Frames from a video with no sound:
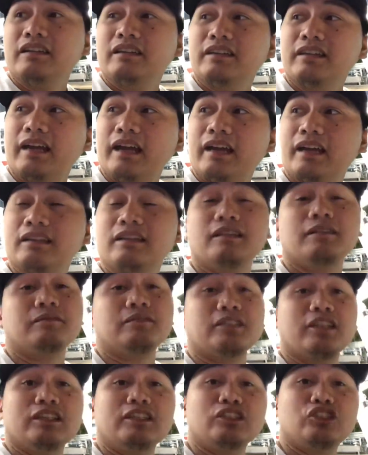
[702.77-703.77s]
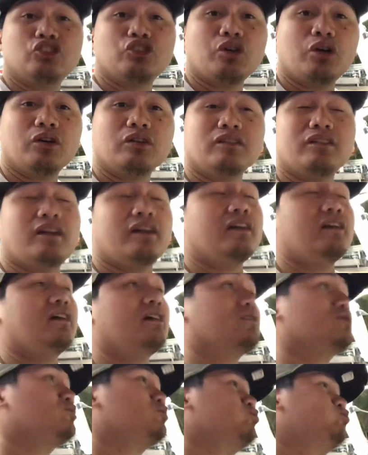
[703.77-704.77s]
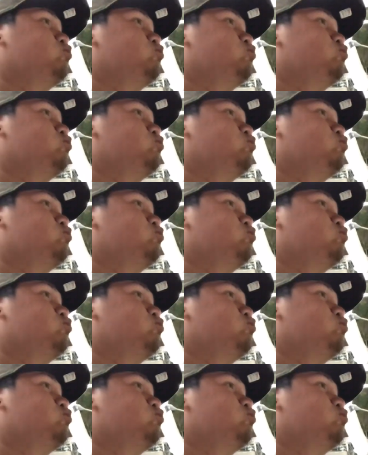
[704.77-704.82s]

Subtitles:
Yeah, the lechon is,